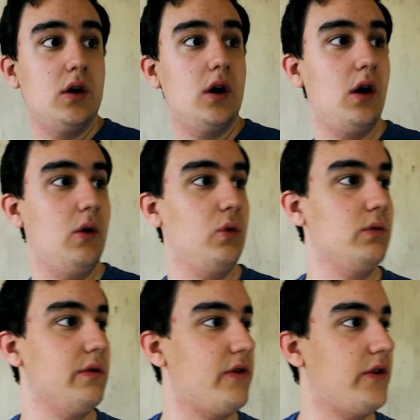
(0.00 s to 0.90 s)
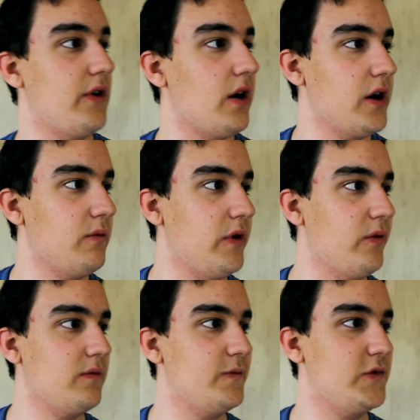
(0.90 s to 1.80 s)
Oh, sorry, we
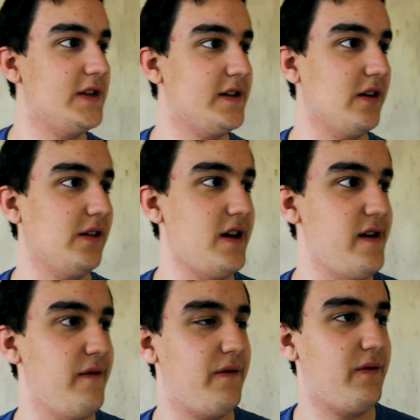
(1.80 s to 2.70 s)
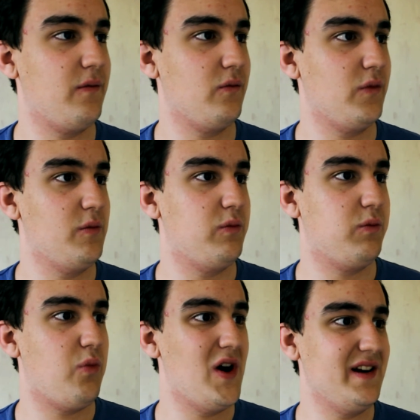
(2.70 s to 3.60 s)
were just gonna leave. We
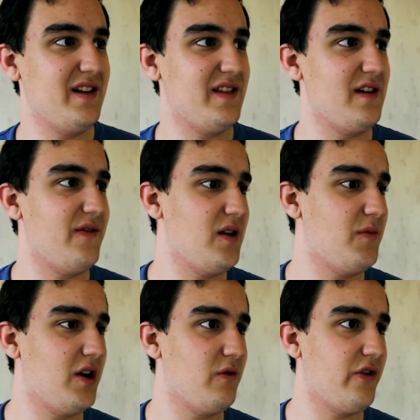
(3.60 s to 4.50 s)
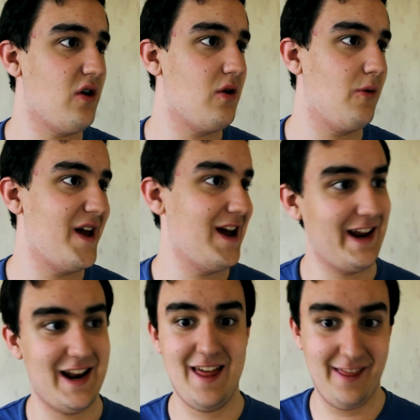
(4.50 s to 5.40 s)
wanted to see if anybody was home,
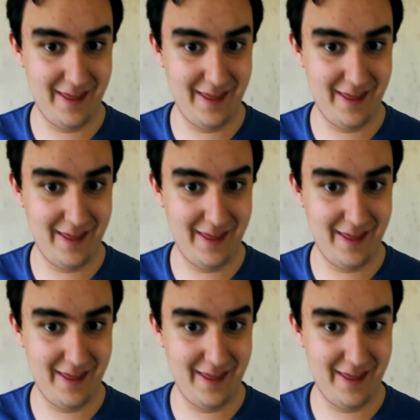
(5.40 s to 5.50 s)
and